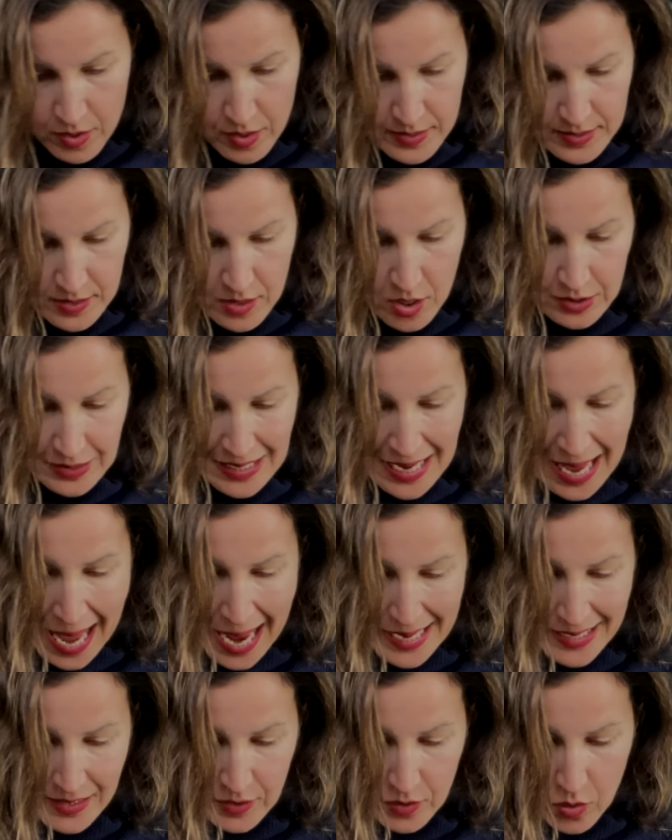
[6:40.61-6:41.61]
It's called
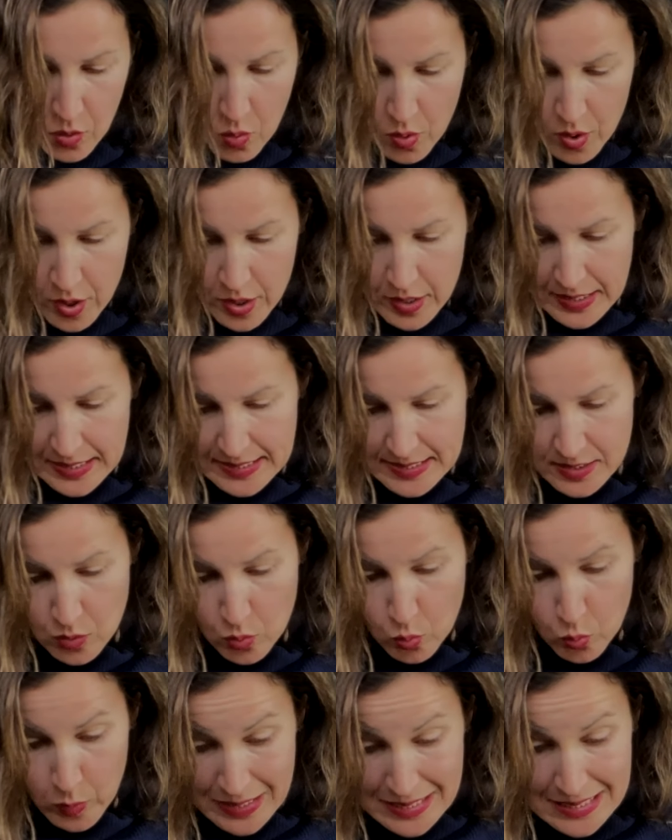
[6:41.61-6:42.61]
einkorn. It's a
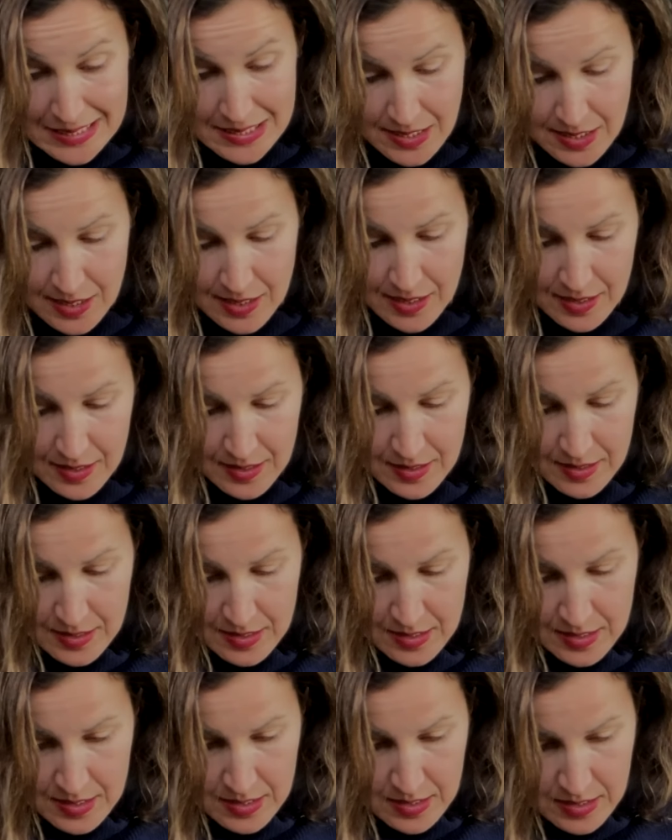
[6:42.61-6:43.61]
wheat,
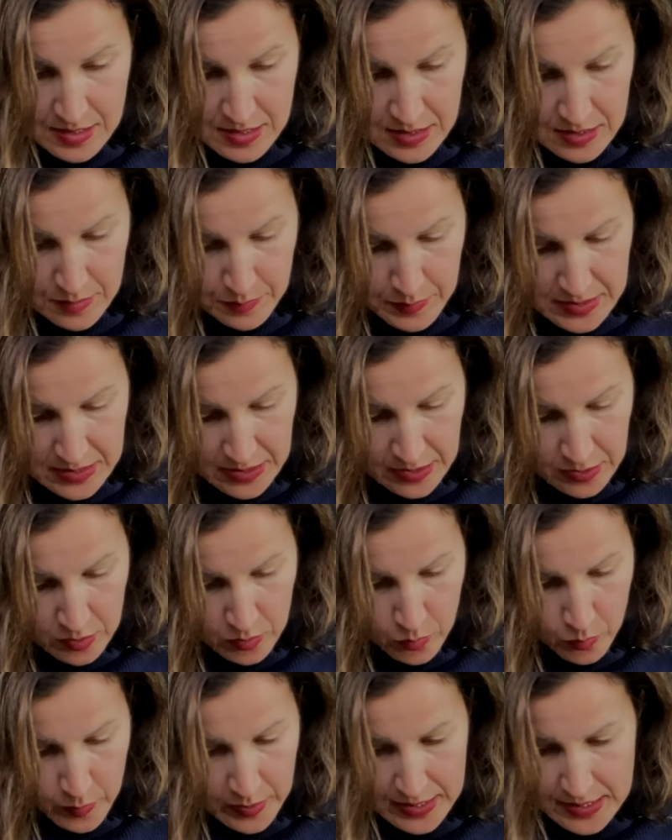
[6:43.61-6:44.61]
it's a
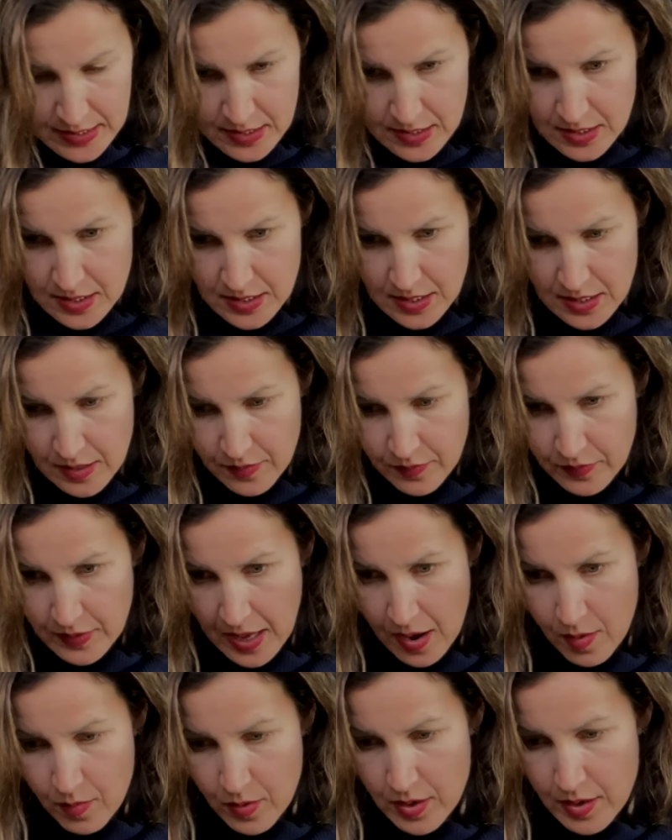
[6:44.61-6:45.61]
particular wheat
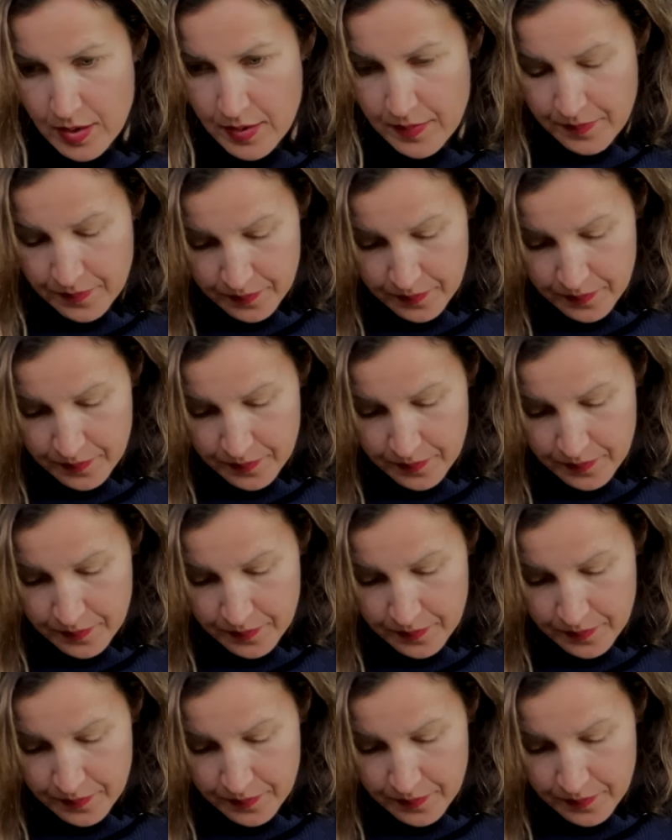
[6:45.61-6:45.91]
flour.